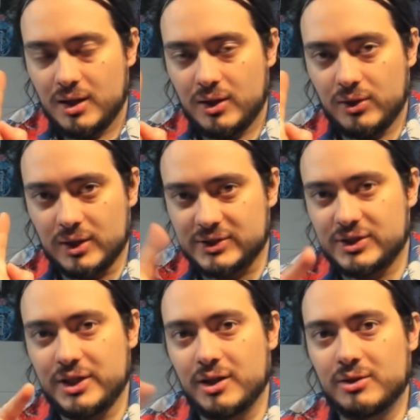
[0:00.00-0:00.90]
the
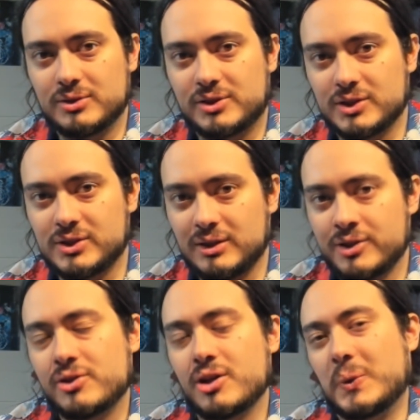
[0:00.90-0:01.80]
casino doesn't let you
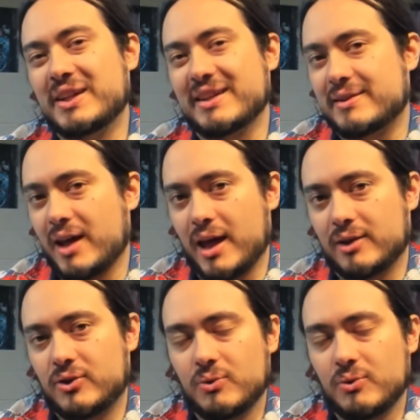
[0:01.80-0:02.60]
go into debt.